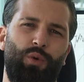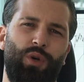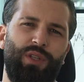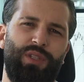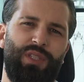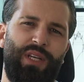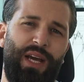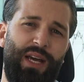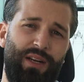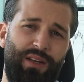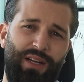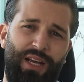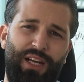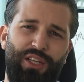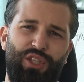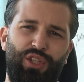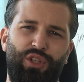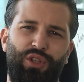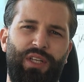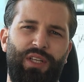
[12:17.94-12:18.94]
what Canada
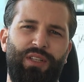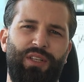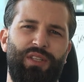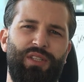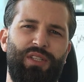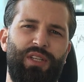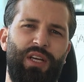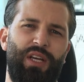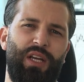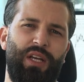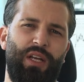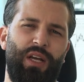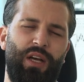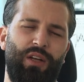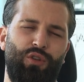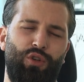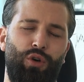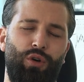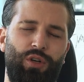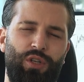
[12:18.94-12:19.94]
actually did is they
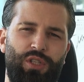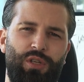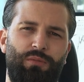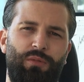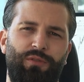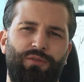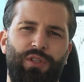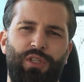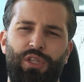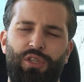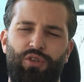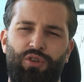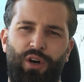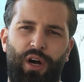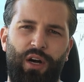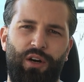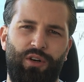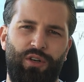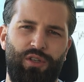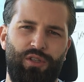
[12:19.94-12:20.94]
took some of these
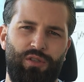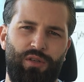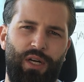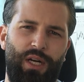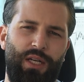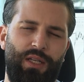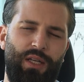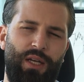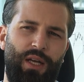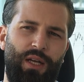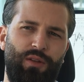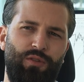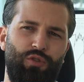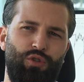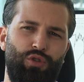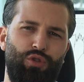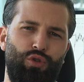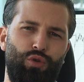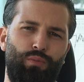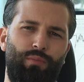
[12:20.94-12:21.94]
truckers, right? And
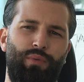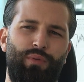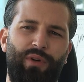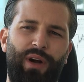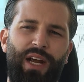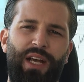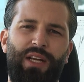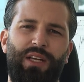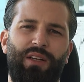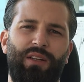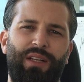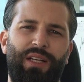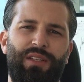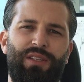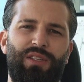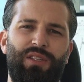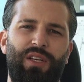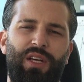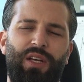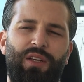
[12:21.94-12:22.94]
to break,
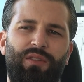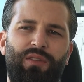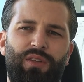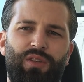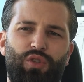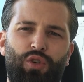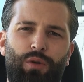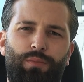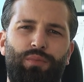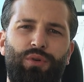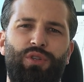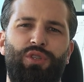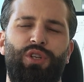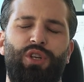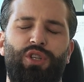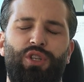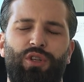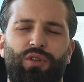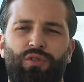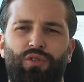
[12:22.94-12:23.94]
let's say, this
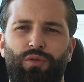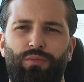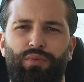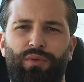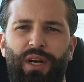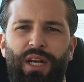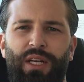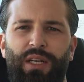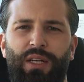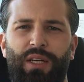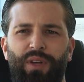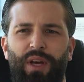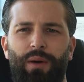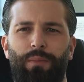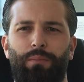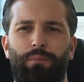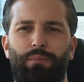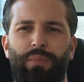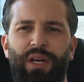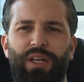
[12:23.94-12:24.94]
opposition, to break
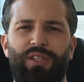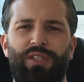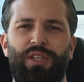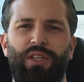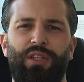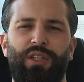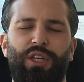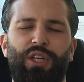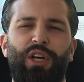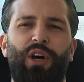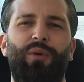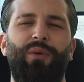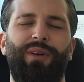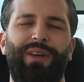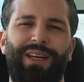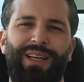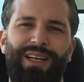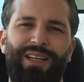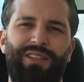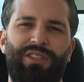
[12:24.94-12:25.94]
them basically
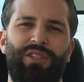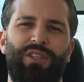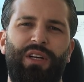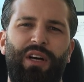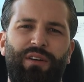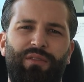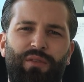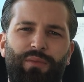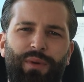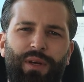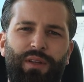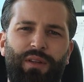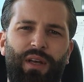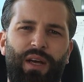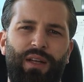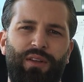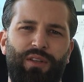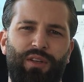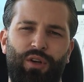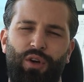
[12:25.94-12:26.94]
going against the government
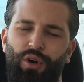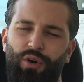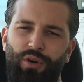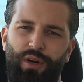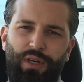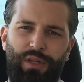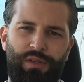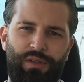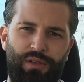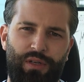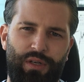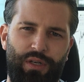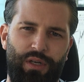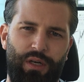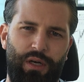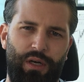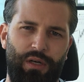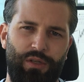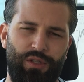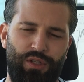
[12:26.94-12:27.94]
at the current
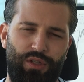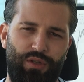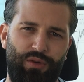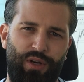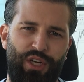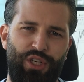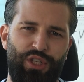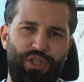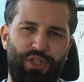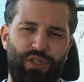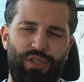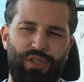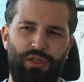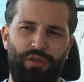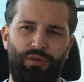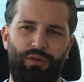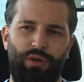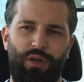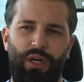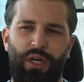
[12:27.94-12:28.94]
situations,
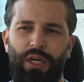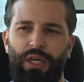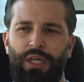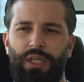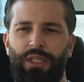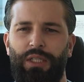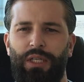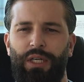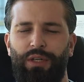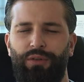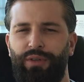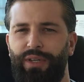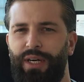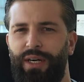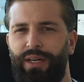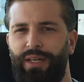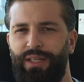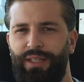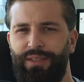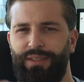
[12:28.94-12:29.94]
or
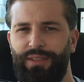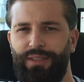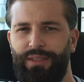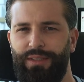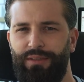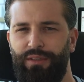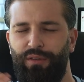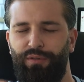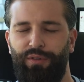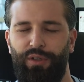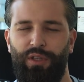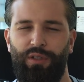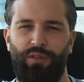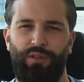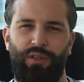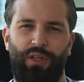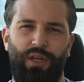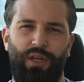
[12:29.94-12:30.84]
regarding the difficult